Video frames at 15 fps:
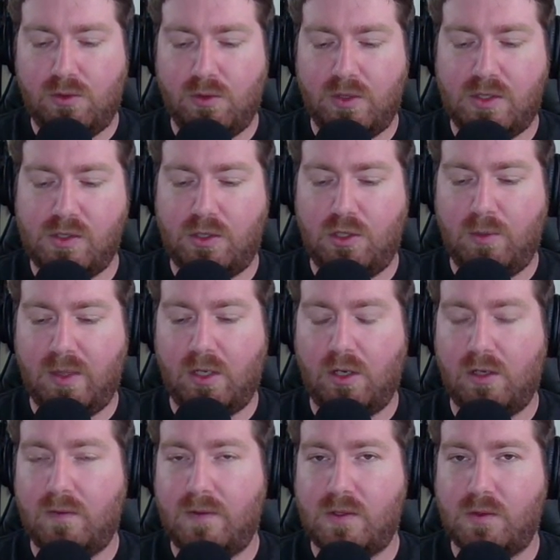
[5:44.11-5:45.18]
creature human
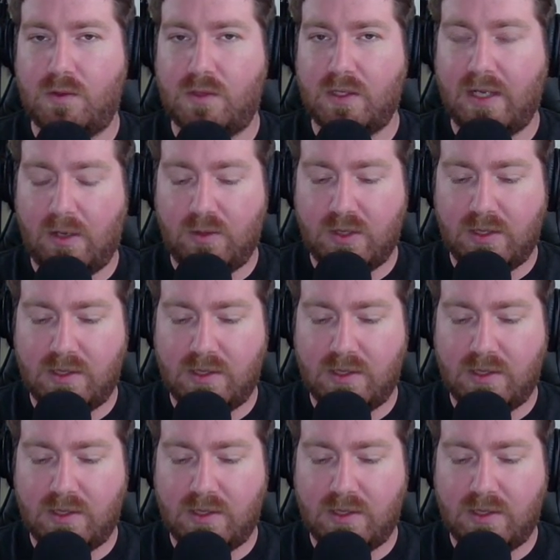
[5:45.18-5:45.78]
artificer scout.